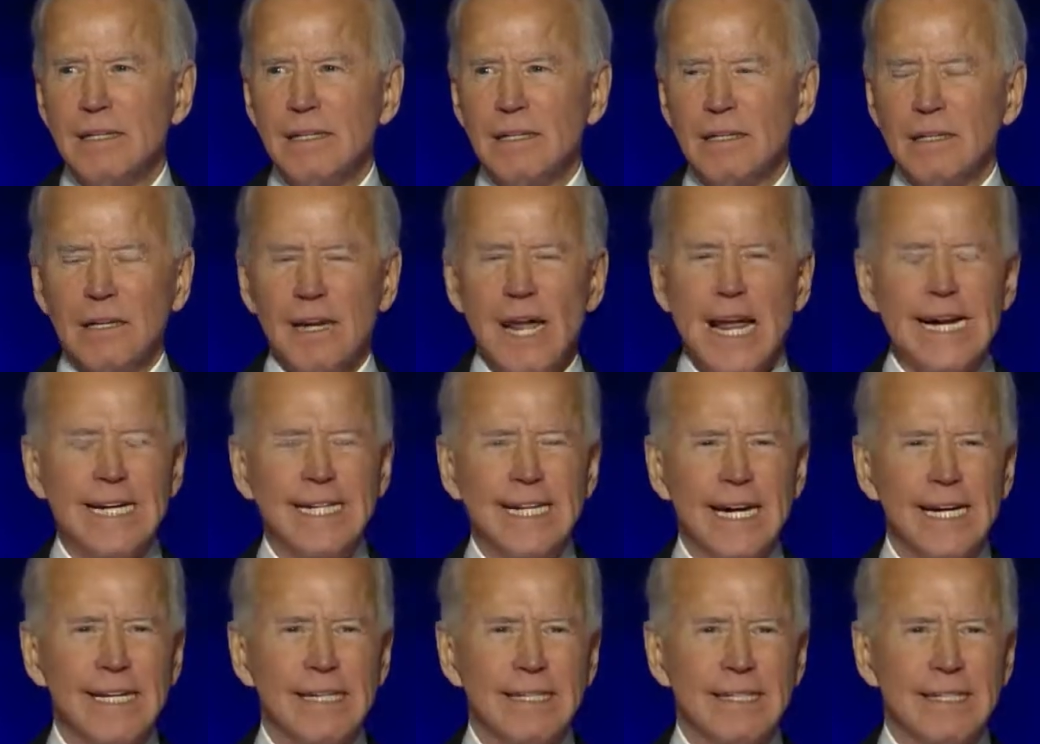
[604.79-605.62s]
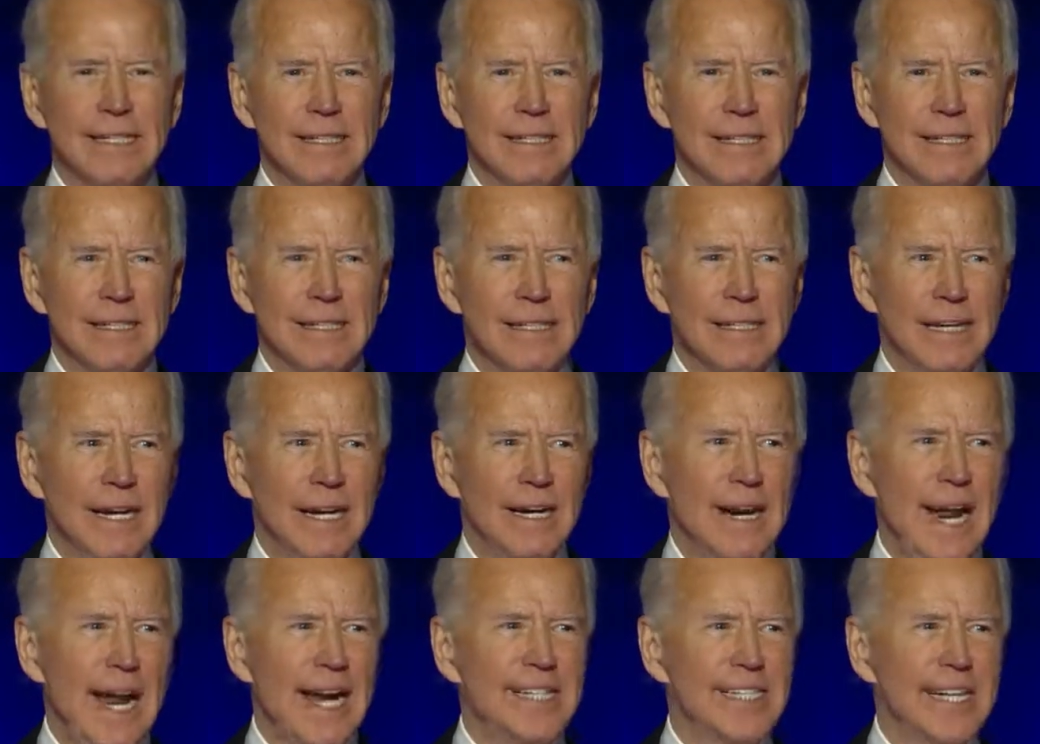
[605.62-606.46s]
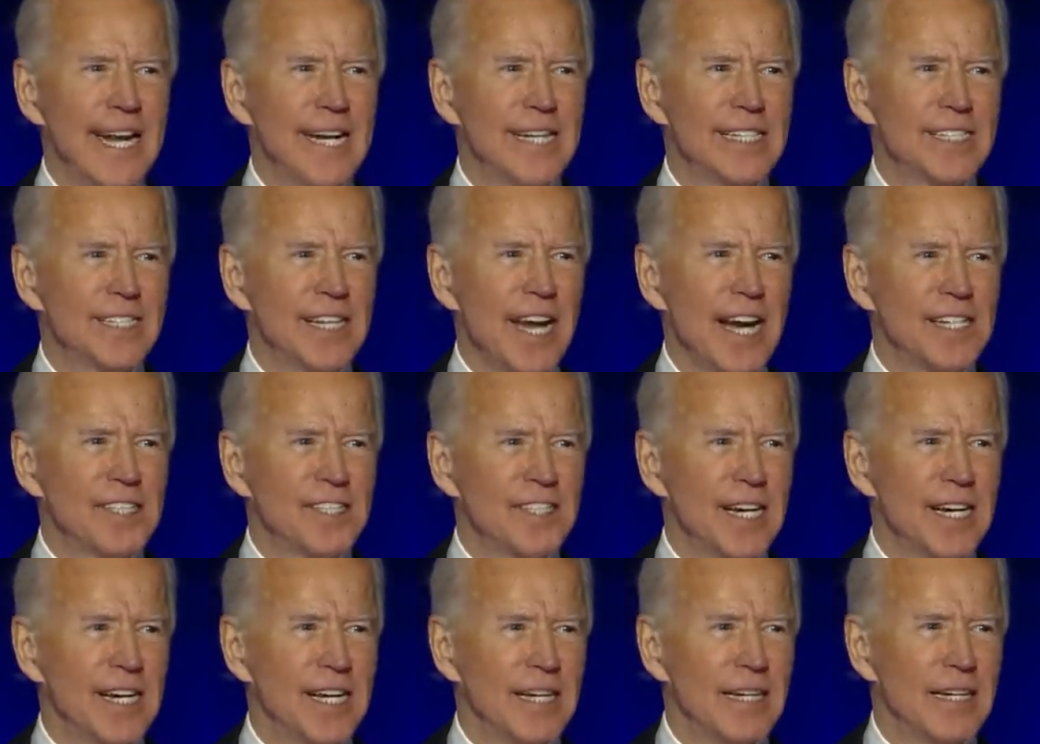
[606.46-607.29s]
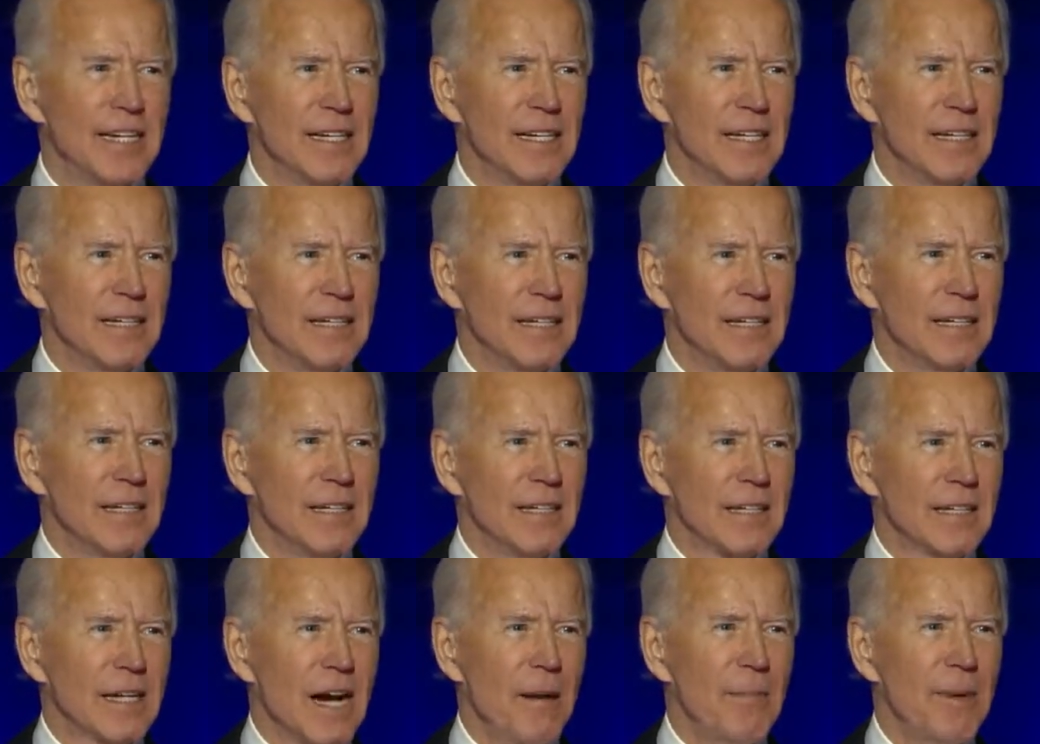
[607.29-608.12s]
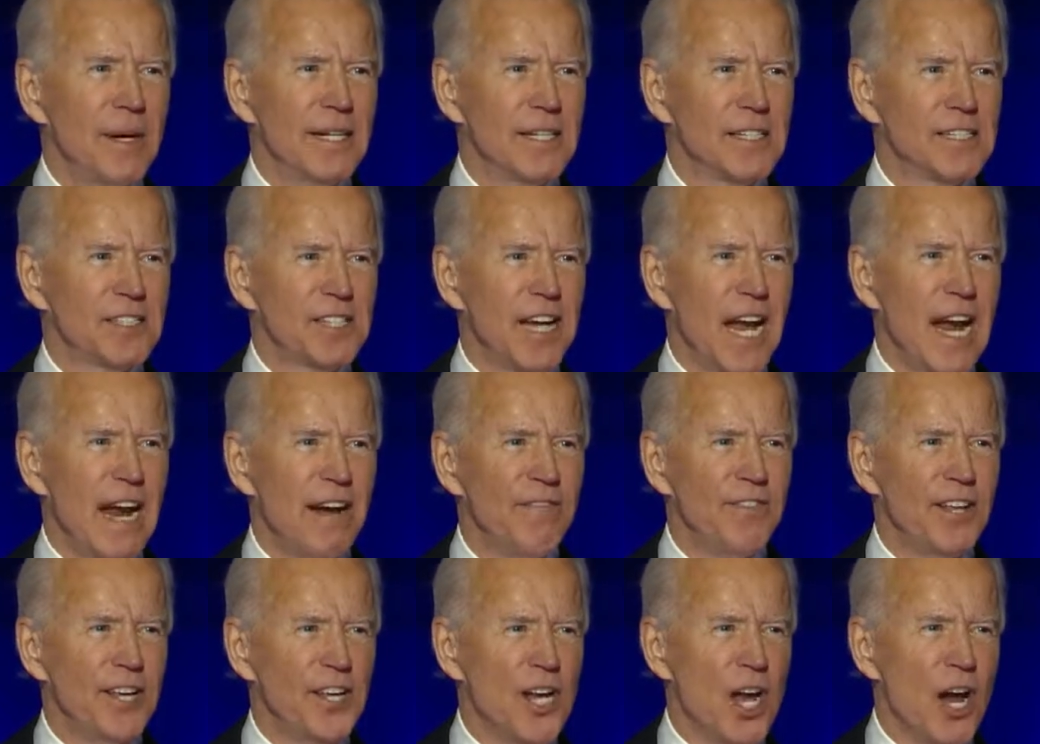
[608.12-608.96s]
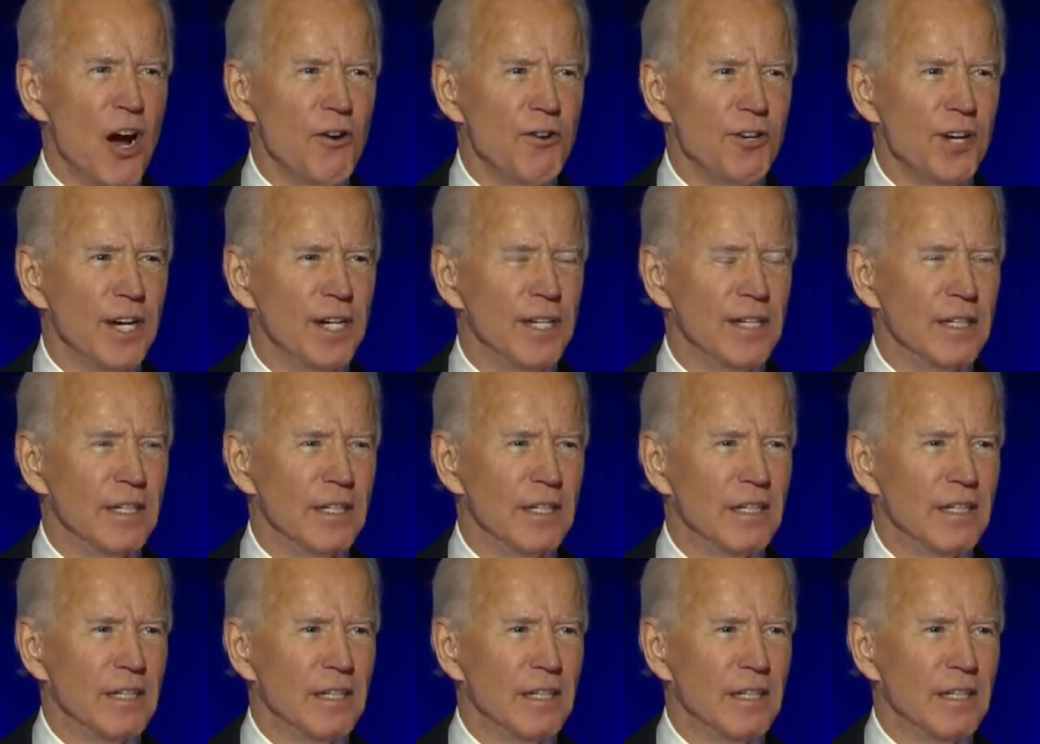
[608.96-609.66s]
Lincoln in 1860, coming to save the Union.